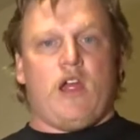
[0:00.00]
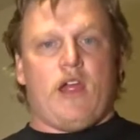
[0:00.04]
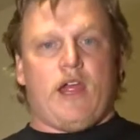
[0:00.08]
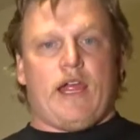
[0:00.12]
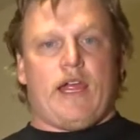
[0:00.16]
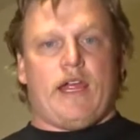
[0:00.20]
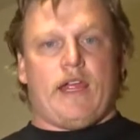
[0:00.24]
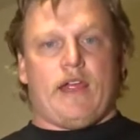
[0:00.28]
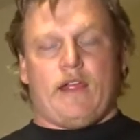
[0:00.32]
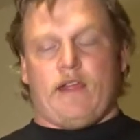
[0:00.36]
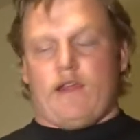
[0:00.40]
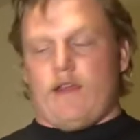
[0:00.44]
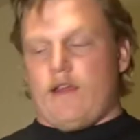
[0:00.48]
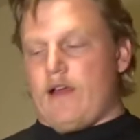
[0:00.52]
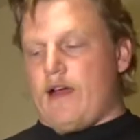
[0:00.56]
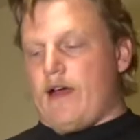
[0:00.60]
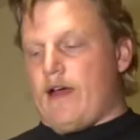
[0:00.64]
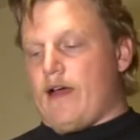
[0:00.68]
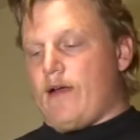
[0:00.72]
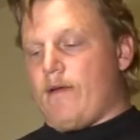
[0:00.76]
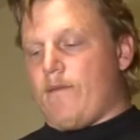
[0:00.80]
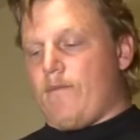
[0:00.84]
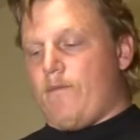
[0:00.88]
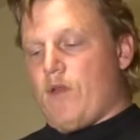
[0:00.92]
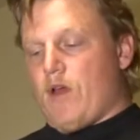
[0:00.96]
a,
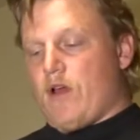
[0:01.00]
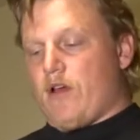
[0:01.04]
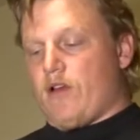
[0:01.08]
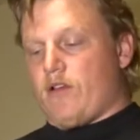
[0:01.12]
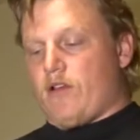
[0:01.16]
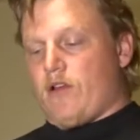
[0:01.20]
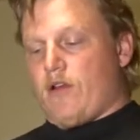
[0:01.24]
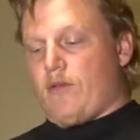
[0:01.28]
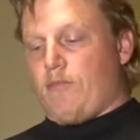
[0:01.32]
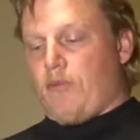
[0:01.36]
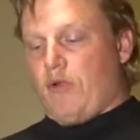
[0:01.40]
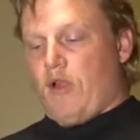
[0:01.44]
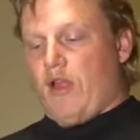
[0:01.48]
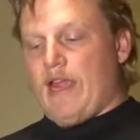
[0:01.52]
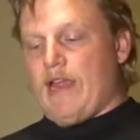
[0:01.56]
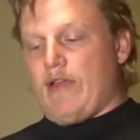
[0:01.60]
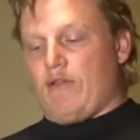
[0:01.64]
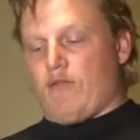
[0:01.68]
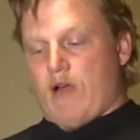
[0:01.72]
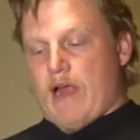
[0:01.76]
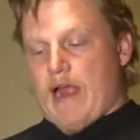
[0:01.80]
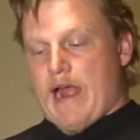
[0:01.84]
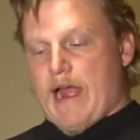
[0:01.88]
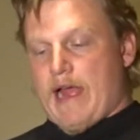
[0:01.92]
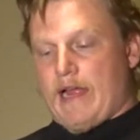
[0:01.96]
uh, a, a, plate
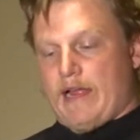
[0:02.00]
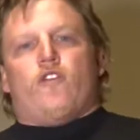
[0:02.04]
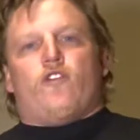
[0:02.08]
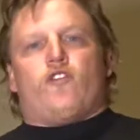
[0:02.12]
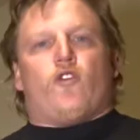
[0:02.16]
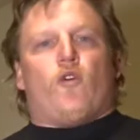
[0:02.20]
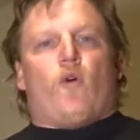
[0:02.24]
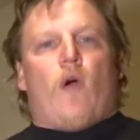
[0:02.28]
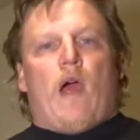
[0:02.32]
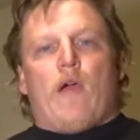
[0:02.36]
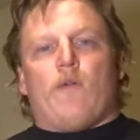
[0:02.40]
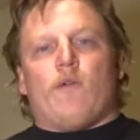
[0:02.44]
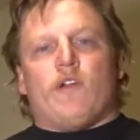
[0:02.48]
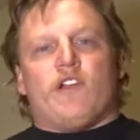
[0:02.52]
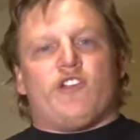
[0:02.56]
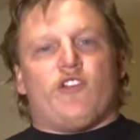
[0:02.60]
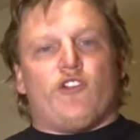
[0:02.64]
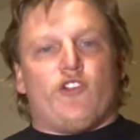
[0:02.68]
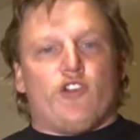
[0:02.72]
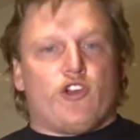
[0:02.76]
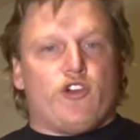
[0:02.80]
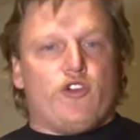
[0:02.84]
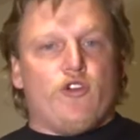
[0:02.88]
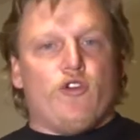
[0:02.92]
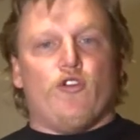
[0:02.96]
rack. So I went to
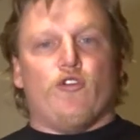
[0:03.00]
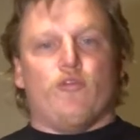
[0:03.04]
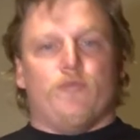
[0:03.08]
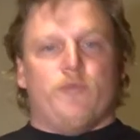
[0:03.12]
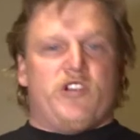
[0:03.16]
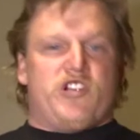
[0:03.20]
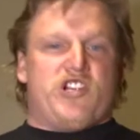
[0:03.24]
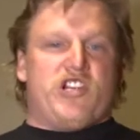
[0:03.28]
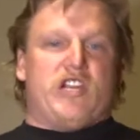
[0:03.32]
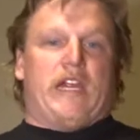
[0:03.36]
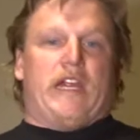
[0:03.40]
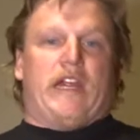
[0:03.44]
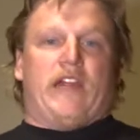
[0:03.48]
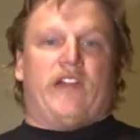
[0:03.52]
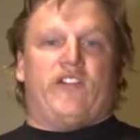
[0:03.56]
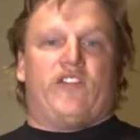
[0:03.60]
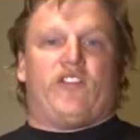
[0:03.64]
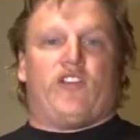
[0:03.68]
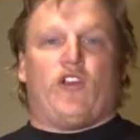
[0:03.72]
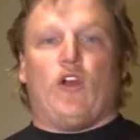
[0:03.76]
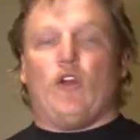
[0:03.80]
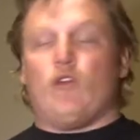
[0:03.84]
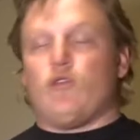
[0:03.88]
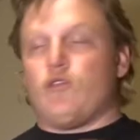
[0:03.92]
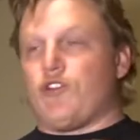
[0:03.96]
the Google
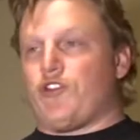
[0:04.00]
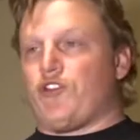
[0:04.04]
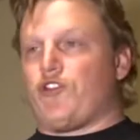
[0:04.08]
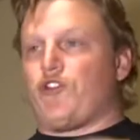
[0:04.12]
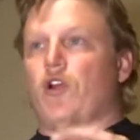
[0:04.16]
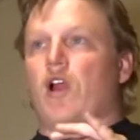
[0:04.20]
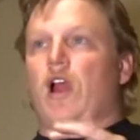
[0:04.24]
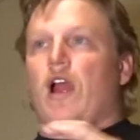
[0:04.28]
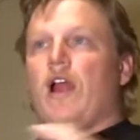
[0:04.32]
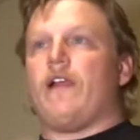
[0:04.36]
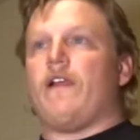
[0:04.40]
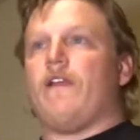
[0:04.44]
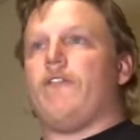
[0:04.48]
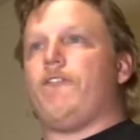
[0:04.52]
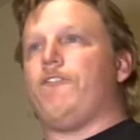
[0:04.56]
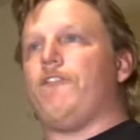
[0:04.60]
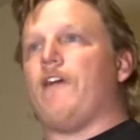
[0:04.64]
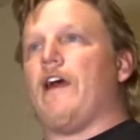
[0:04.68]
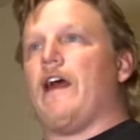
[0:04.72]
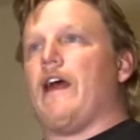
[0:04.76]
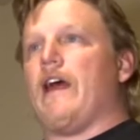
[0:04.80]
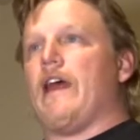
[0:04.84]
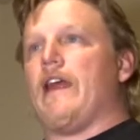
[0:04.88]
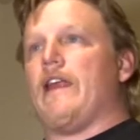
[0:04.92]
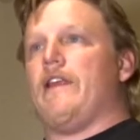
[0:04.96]
machines, was trying to
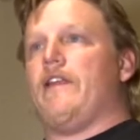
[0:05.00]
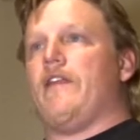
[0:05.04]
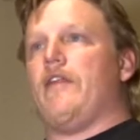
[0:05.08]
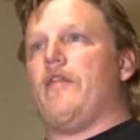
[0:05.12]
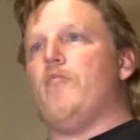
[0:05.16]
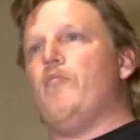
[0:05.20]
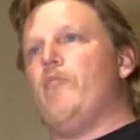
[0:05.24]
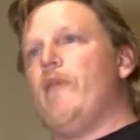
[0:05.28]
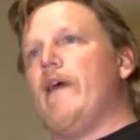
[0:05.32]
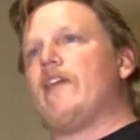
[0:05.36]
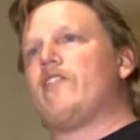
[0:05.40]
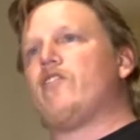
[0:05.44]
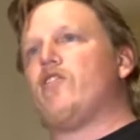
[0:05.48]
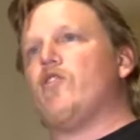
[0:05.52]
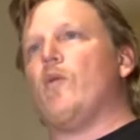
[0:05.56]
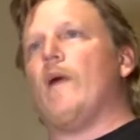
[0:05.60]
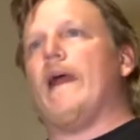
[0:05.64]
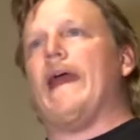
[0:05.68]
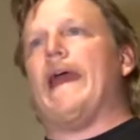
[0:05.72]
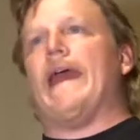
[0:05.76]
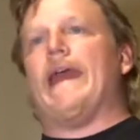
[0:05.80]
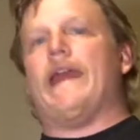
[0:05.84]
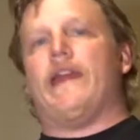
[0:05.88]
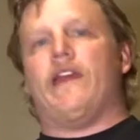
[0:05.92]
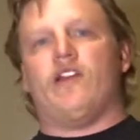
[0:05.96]
find the best
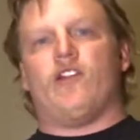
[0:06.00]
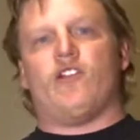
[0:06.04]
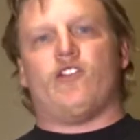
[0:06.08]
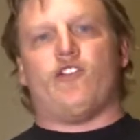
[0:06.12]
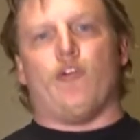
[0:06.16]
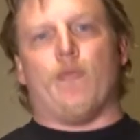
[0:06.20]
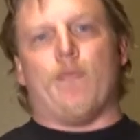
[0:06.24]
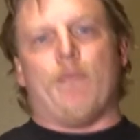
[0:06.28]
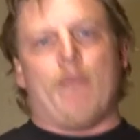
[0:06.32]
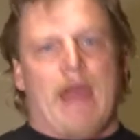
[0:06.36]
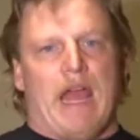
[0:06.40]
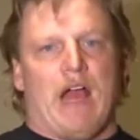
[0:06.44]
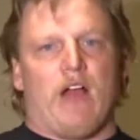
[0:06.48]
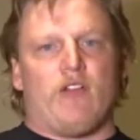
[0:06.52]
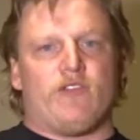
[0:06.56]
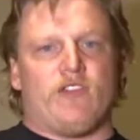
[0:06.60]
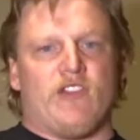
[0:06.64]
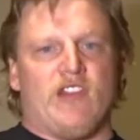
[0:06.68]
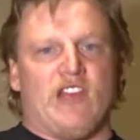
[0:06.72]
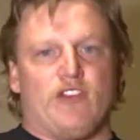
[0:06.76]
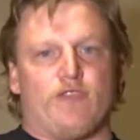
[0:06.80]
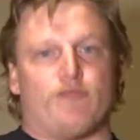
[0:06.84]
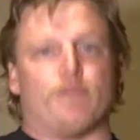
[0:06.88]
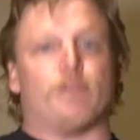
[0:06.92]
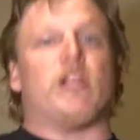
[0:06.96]
way to mount
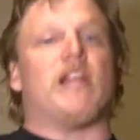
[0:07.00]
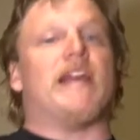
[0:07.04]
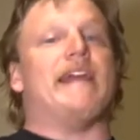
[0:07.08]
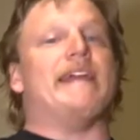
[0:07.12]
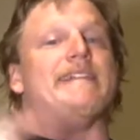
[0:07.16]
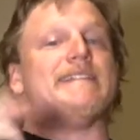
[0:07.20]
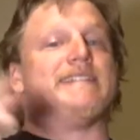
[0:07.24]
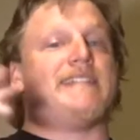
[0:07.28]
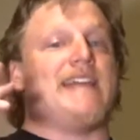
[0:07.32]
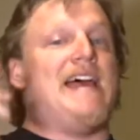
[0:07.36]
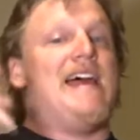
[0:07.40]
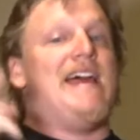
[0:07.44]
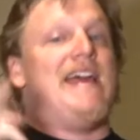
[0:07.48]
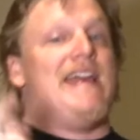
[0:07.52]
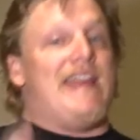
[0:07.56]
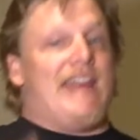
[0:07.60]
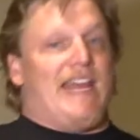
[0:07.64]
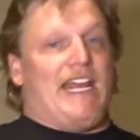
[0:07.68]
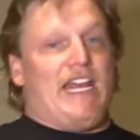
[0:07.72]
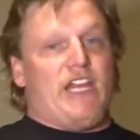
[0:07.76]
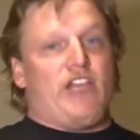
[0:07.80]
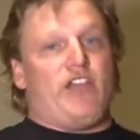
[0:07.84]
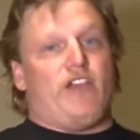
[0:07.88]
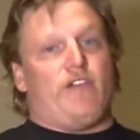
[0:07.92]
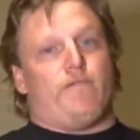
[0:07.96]
these plates
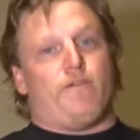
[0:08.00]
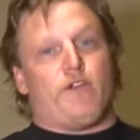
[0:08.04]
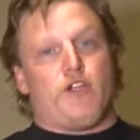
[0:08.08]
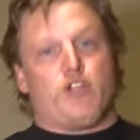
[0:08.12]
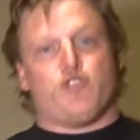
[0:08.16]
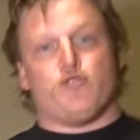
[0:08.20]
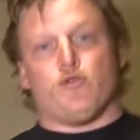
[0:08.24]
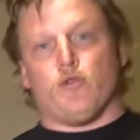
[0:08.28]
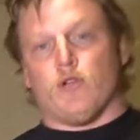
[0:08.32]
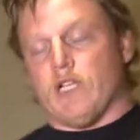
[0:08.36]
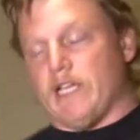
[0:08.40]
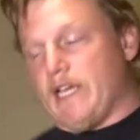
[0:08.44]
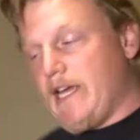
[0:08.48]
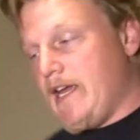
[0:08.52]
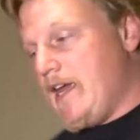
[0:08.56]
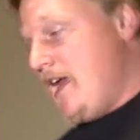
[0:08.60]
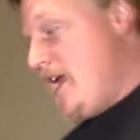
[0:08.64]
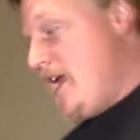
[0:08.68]
individually,